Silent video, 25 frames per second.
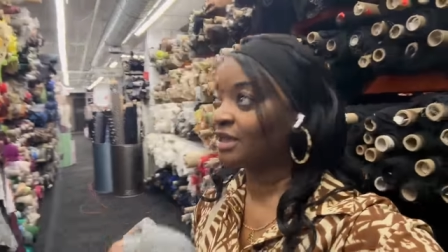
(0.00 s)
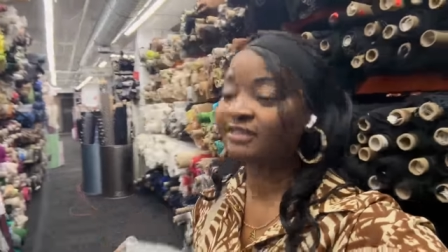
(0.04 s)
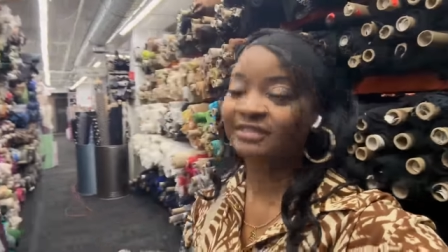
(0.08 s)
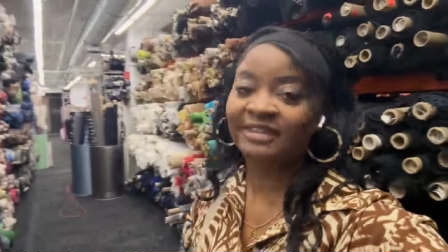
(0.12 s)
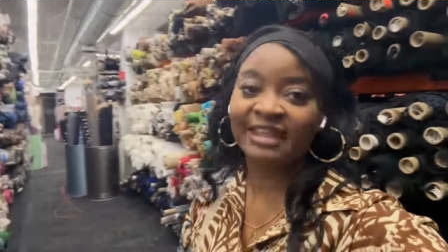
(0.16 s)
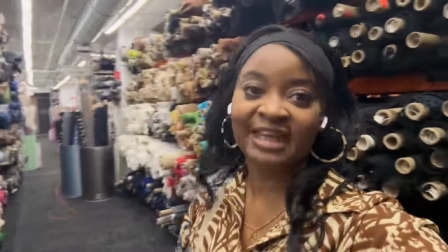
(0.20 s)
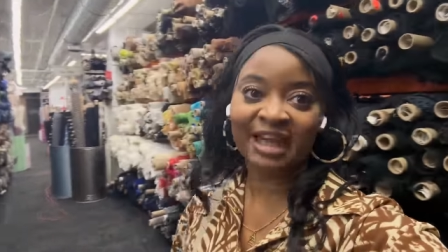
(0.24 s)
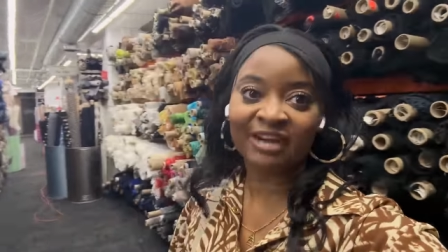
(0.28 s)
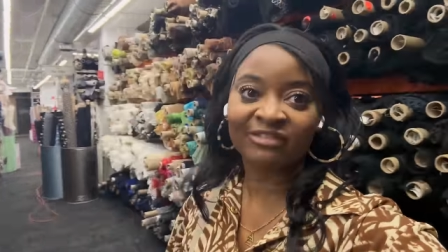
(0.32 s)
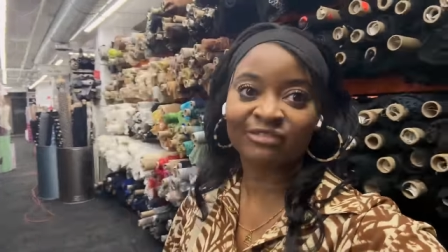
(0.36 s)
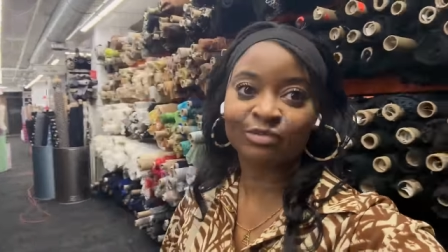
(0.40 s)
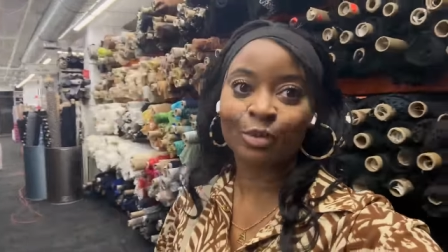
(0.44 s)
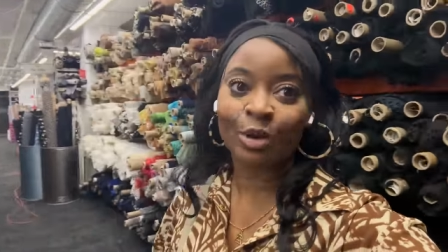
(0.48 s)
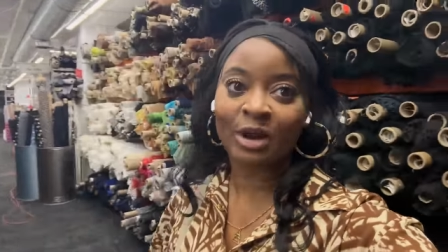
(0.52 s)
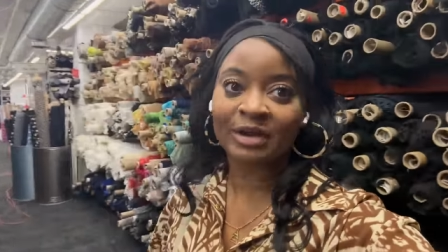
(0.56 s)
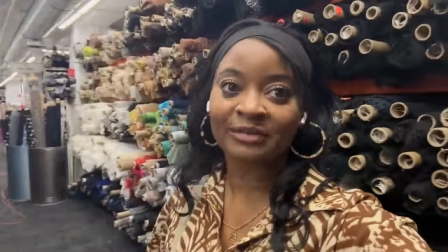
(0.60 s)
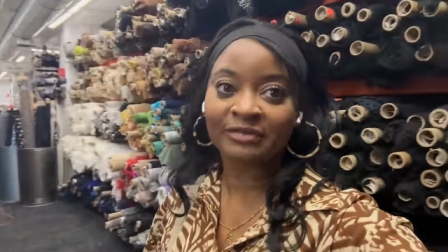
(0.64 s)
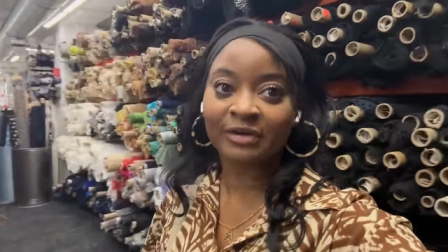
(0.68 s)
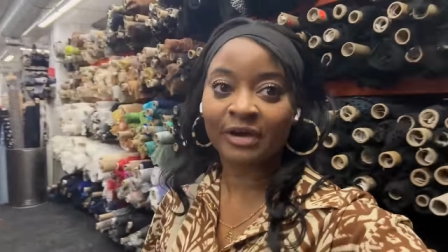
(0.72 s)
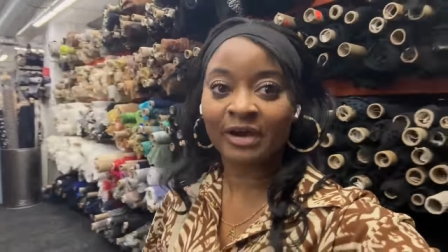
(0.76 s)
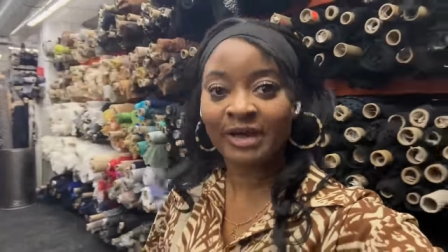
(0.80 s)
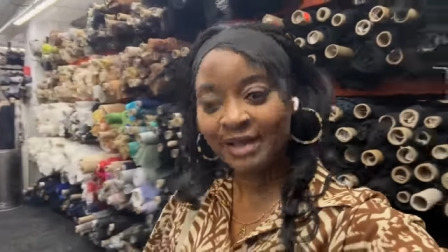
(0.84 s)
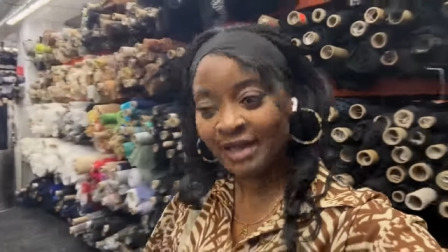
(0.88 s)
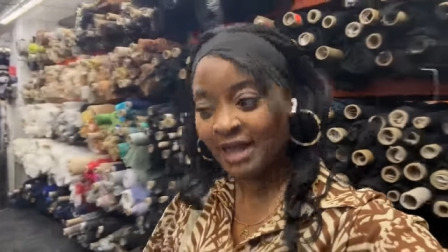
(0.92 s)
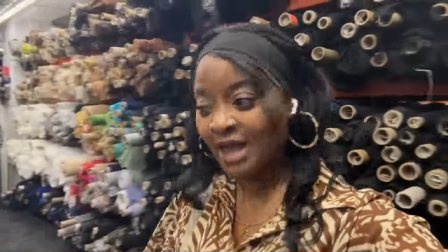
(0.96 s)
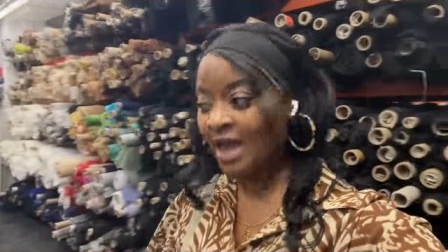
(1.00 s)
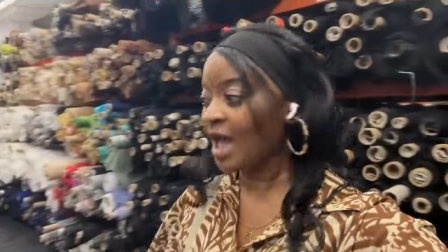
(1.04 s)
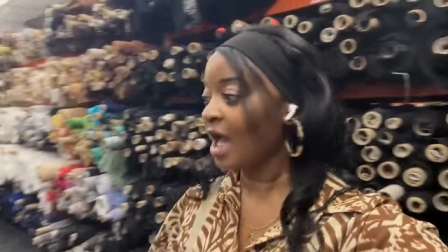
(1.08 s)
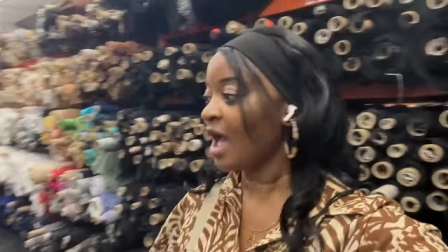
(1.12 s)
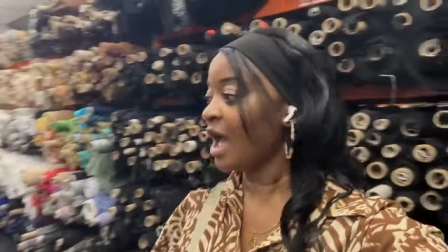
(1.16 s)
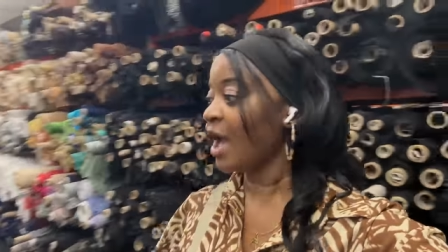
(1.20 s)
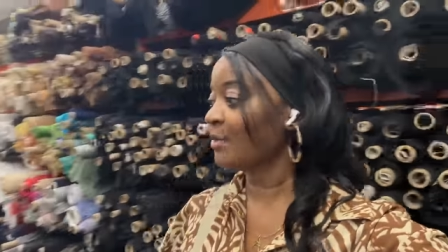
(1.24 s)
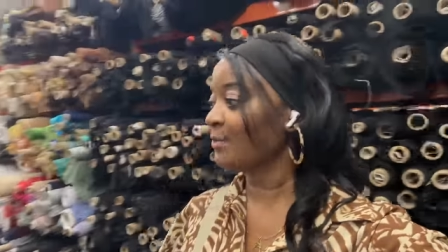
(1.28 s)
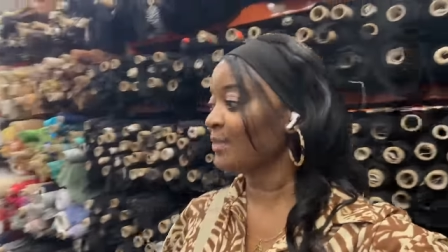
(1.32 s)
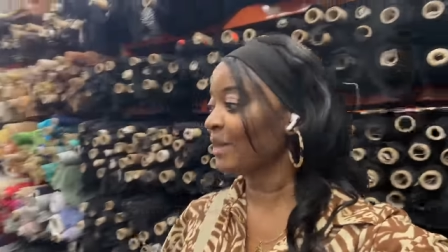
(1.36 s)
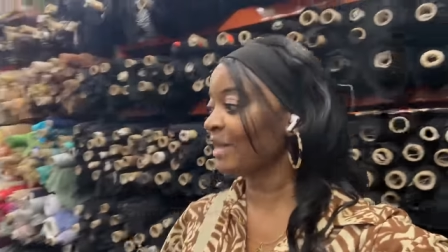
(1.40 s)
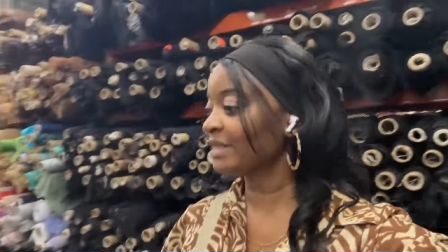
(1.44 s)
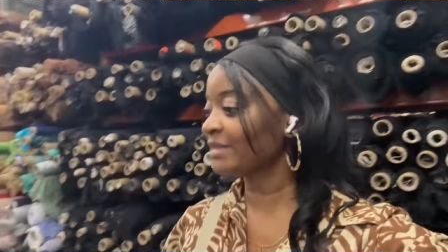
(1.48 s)
They have Wi-Fi.
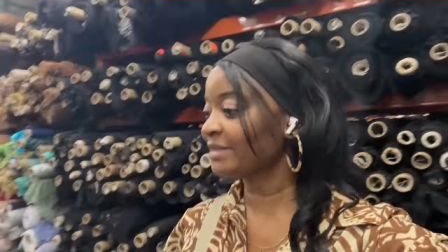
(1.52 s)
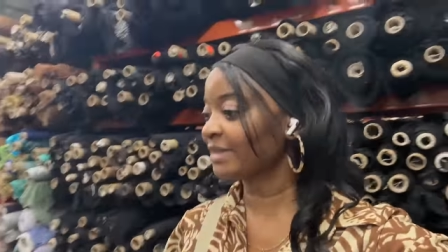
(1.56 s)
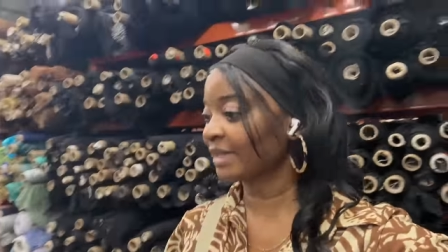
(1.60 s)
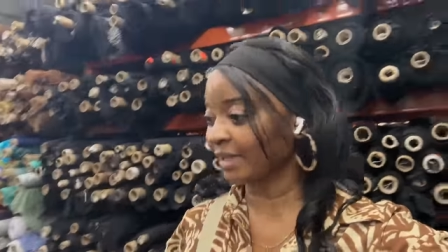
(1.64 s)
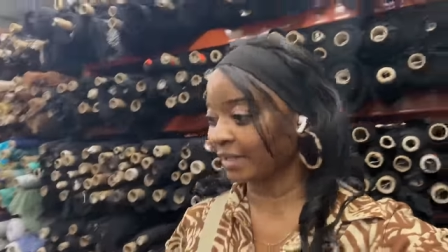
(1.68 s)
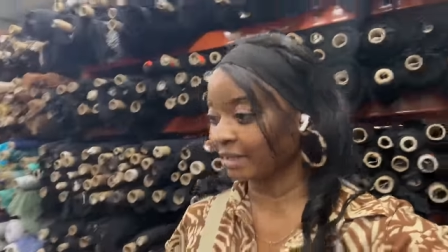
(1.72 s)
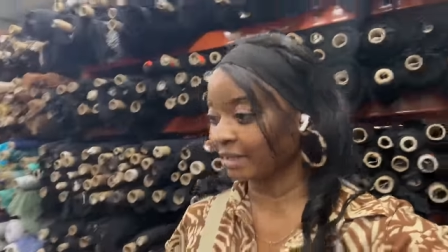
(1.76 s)
Amazing.